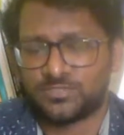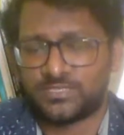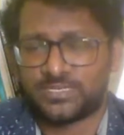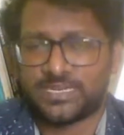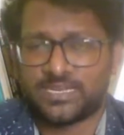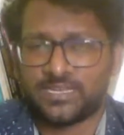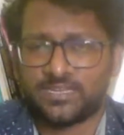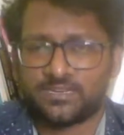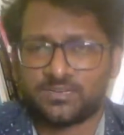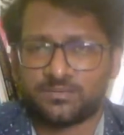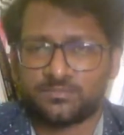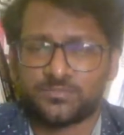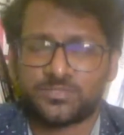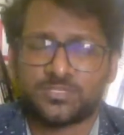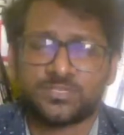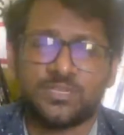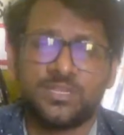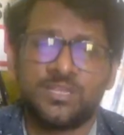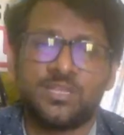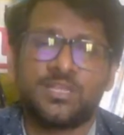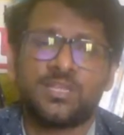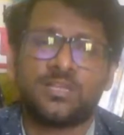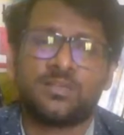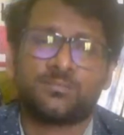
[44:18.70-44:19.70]
diagrams,
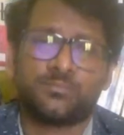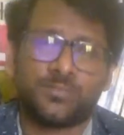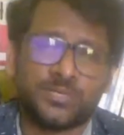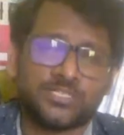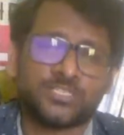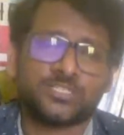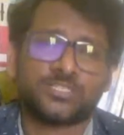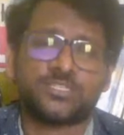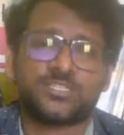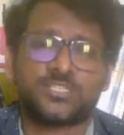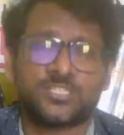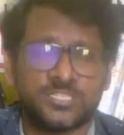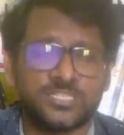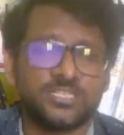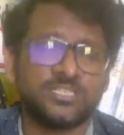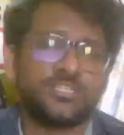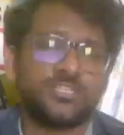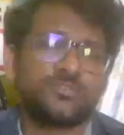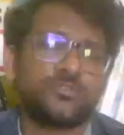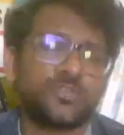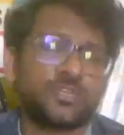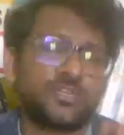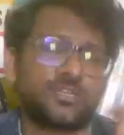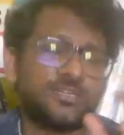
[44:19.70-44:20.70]
but still
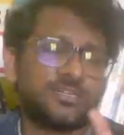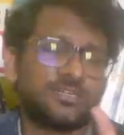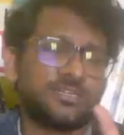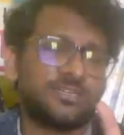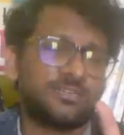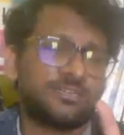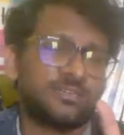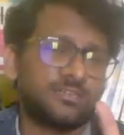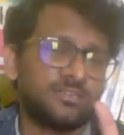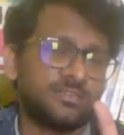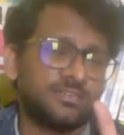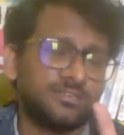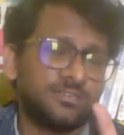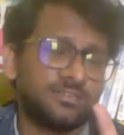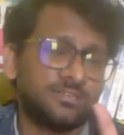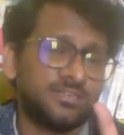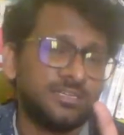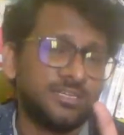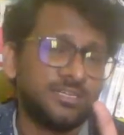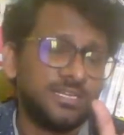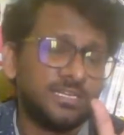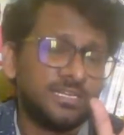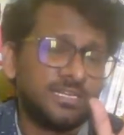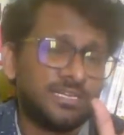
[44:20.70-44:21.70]
you can
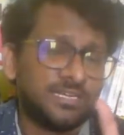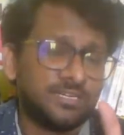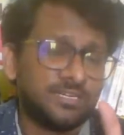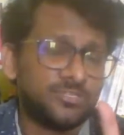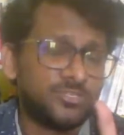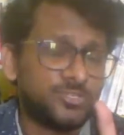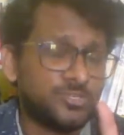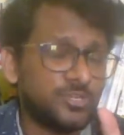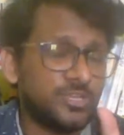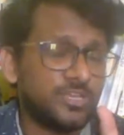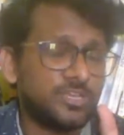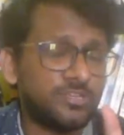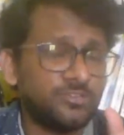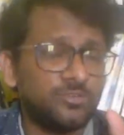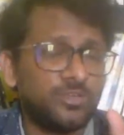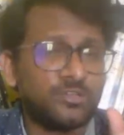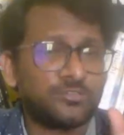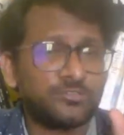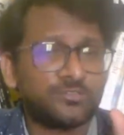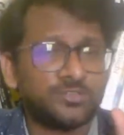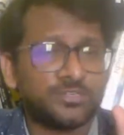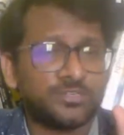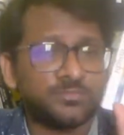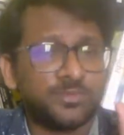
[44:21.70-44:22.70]
you
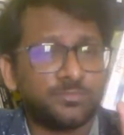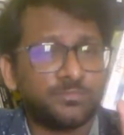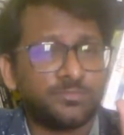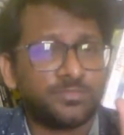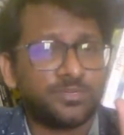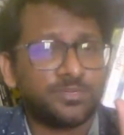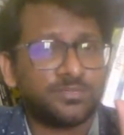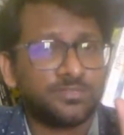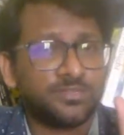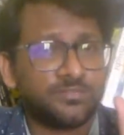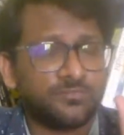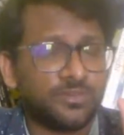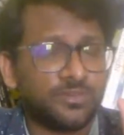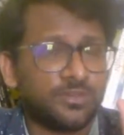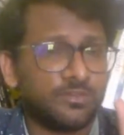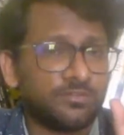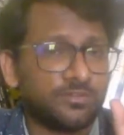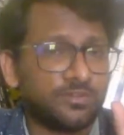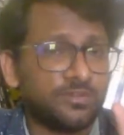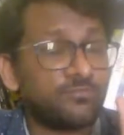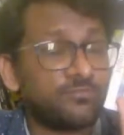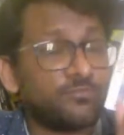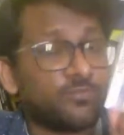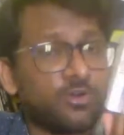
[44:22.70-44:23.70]
have to remember the
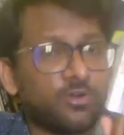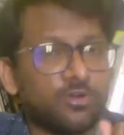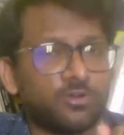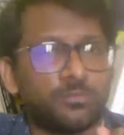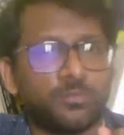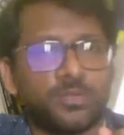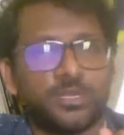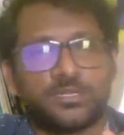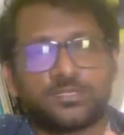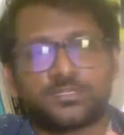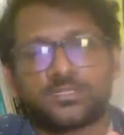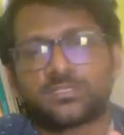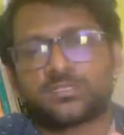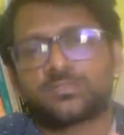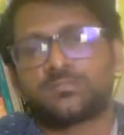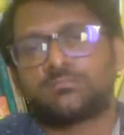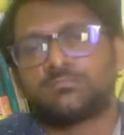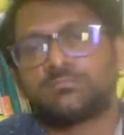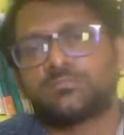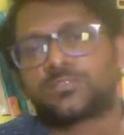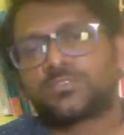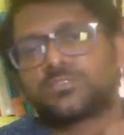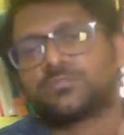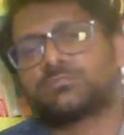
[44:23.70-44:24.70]
floral formulas.
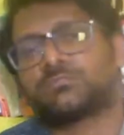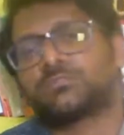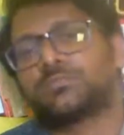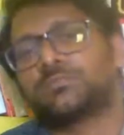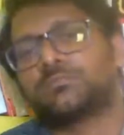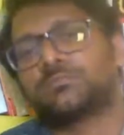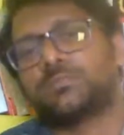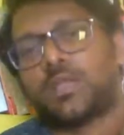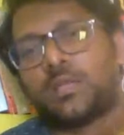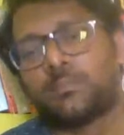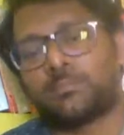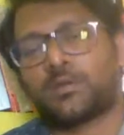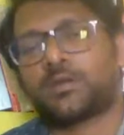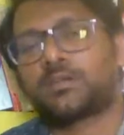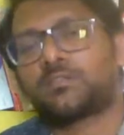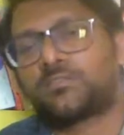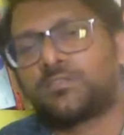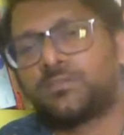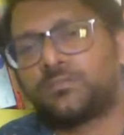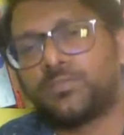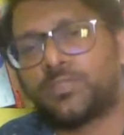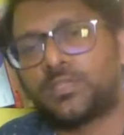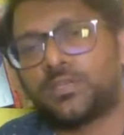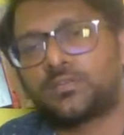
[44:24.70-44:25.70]
So apart
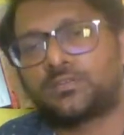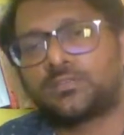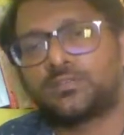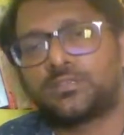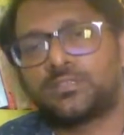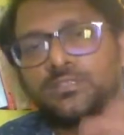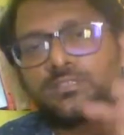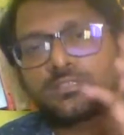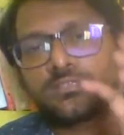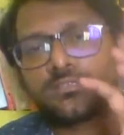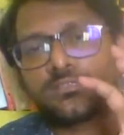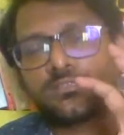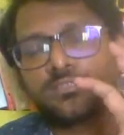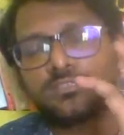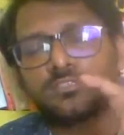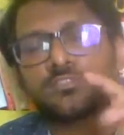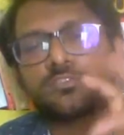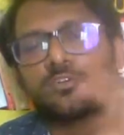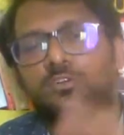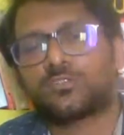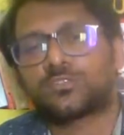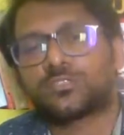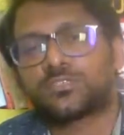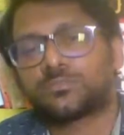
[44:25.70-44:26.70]
from that, this
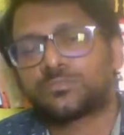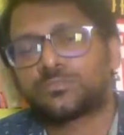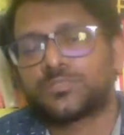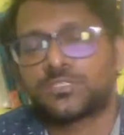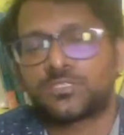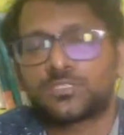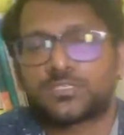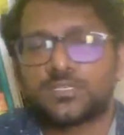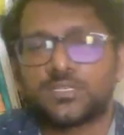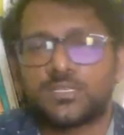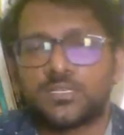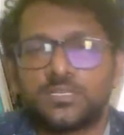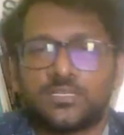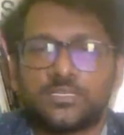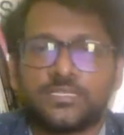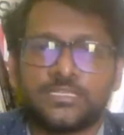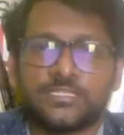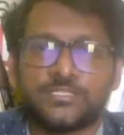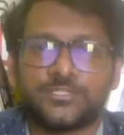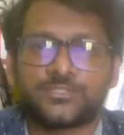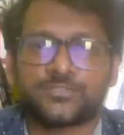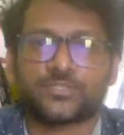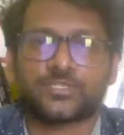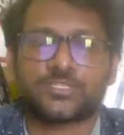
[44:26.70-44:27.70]
concept is really
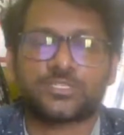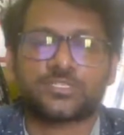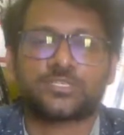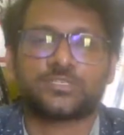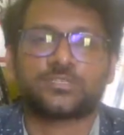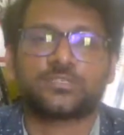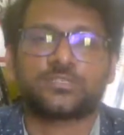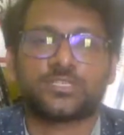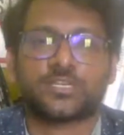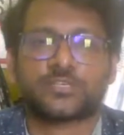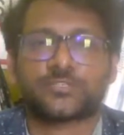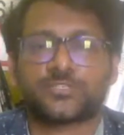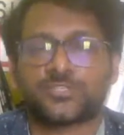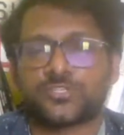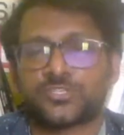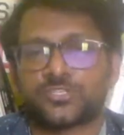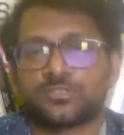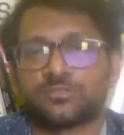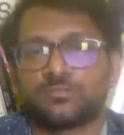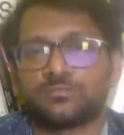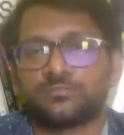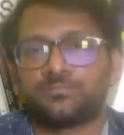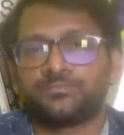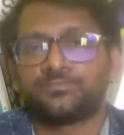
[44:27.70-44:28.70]
interesting,
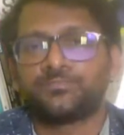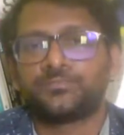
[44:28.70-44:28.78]
succession,